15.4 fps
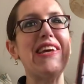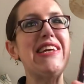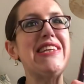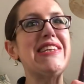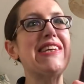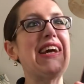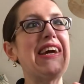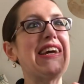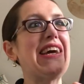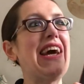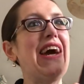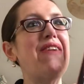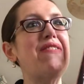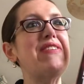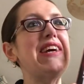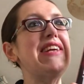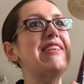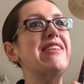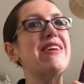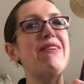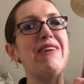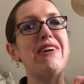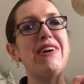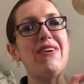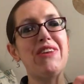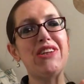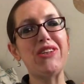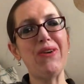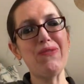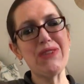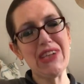It's getting kept. It's going on the
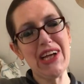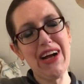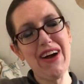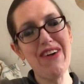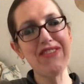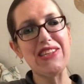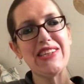top shelves.